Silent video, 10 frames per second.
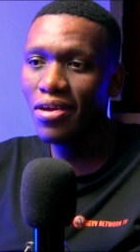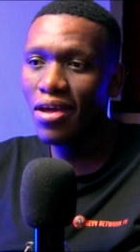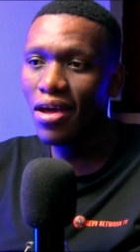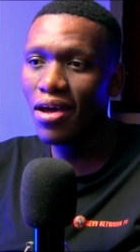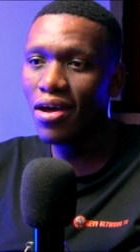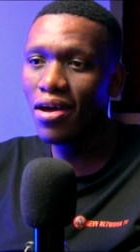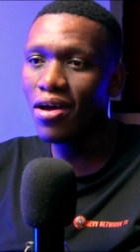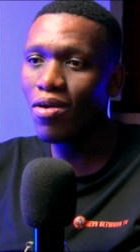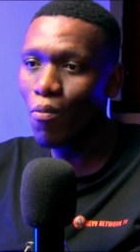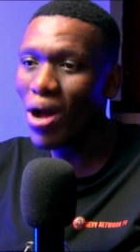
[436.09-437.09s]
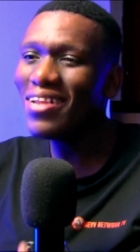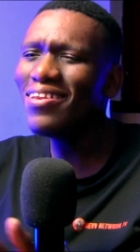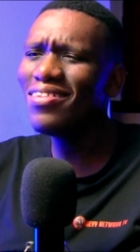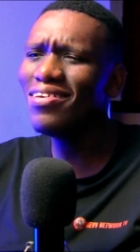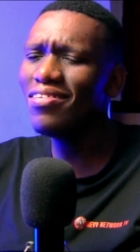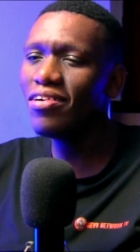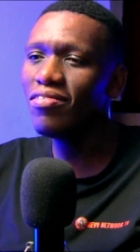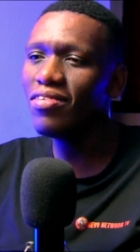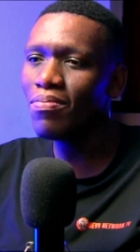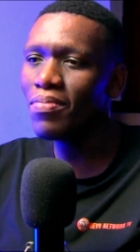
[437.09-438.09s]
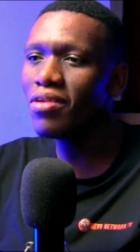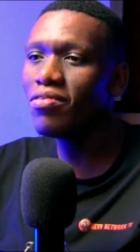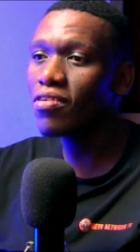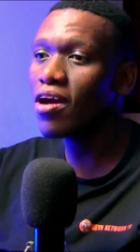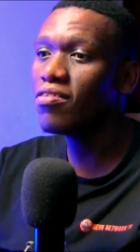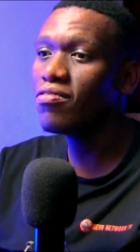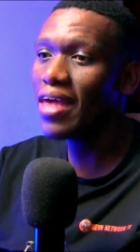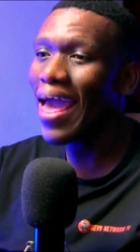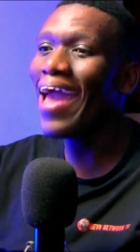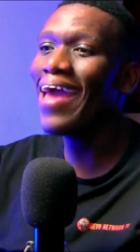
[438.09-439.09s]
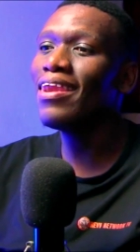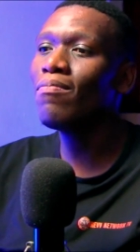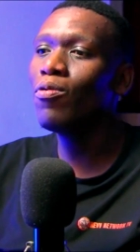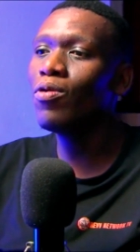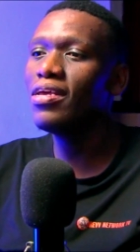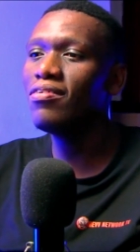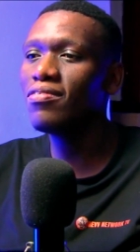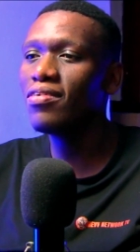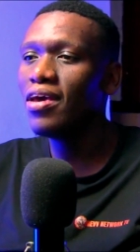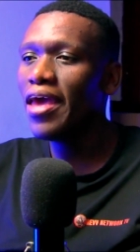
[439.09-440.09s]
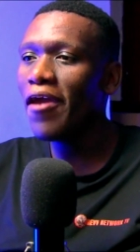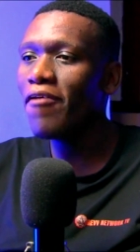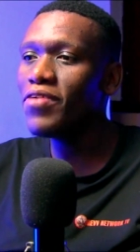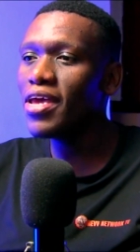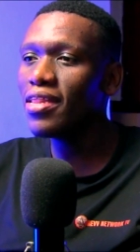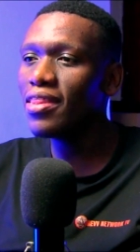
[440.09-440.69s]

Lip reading: While the details remain scarce and the police have yet